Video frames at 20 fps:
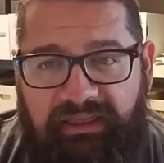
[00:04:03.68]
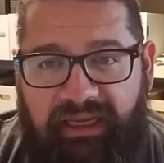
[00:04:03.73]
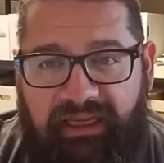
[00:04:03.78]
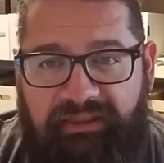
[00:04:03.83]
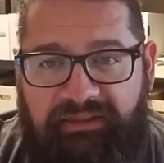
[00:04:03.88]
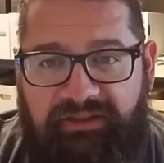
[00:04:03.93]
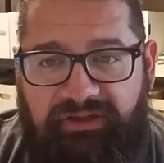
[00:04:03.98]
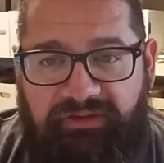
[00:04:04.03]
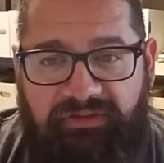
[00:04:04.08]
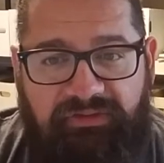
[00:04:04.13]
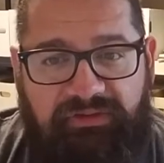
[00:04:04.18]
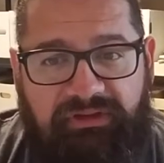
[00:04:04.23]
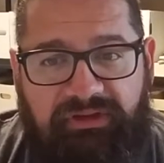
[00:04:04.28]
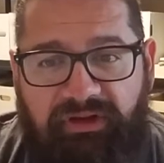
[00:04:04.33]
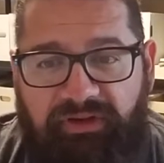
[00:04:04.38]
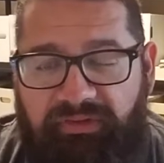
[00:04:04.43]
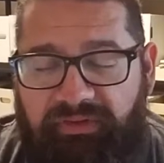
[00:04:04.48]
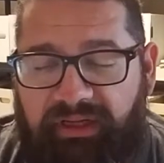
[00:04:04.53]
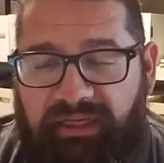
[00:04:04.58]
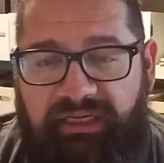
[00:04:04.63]
and don't
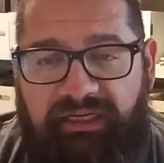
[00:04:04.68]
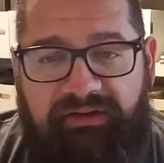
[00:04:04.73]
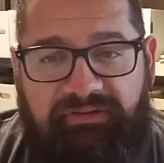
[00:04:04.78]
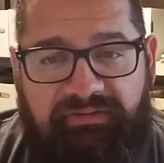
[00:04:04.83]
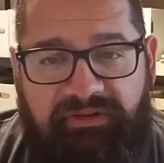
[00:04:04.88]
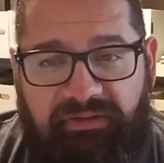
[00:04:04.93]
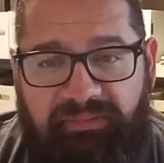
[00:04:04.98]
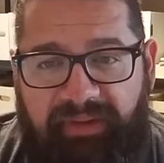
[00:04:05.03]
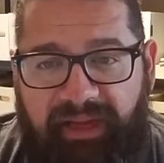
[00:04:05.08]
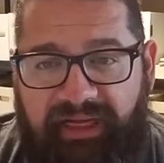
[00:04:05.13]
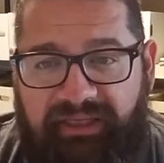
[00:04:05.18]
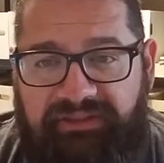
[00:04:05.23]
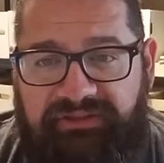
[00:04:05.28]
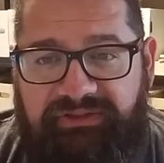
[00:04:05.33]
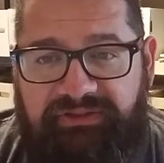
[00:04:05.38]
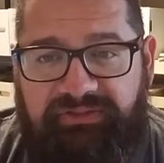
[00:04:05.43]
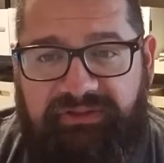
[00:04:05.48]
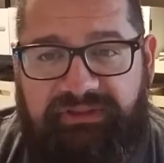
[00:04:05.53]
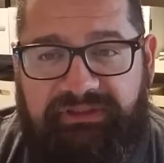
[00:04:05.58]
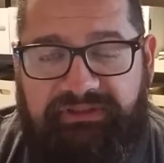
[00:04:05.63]
know any of their
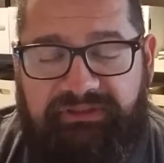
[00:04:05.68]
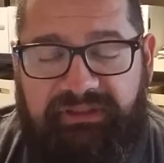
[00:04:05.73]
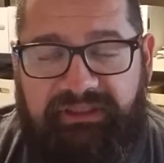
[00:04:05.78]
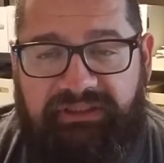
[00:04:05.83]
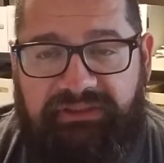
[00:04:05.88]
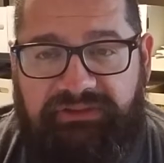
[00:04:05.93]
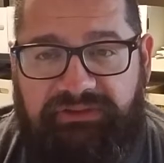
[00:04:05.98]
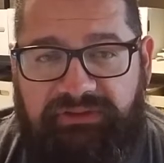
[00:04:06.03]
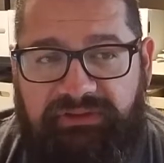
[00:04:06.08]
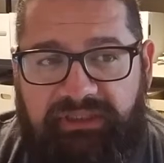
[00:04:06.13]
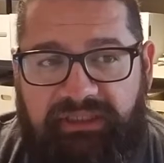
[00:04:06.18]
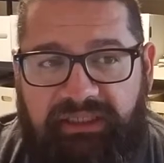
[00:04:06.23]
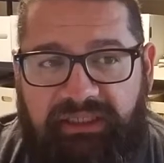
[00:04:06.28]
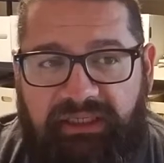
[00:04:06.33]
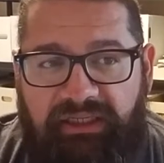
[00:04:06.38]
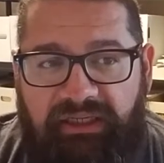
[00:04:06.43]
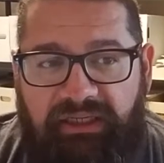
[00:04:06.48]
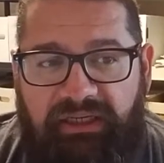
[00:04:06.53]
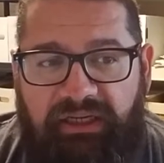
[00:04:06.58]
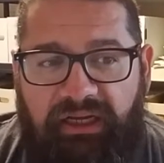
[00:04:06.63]
backstories or history.
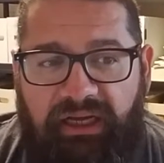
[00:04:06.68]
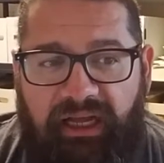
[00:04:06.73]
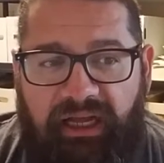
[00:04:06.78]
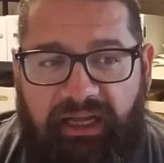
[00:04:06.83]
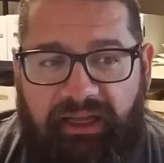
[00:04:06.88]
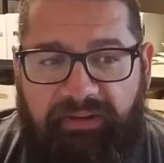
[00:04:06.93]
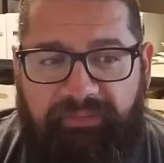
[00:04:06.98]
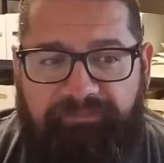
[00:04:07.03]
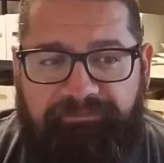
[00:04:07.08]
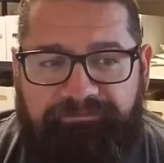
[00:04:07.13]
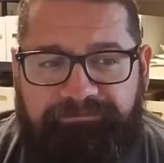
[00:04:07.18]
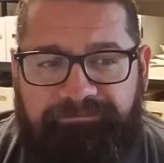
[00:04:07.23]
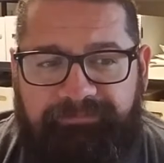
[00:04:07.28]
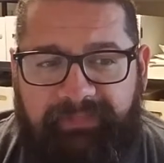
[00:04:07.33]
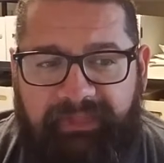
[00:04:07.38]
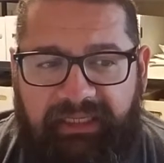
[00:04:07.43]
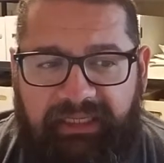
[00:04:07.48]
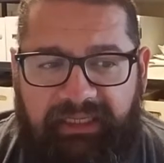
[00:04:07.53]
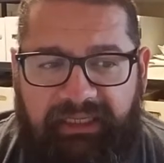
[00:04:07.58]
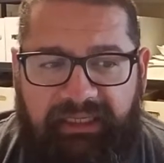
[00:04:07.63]

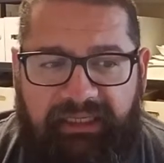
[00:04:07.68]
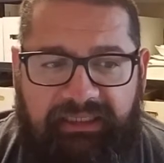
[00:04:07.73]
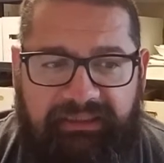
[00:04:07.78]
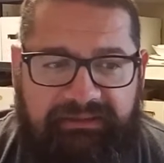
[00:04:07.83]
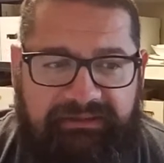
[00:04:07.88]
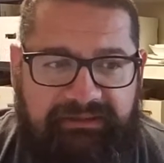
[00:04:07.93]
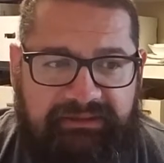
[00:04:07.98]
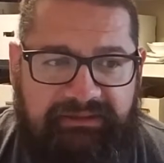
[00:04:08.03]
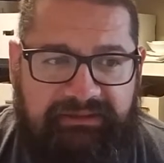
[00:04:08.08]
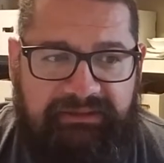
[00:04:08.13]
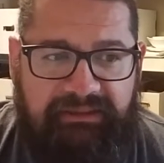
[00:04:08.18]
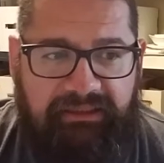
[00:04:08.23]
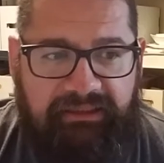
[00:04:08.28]
It's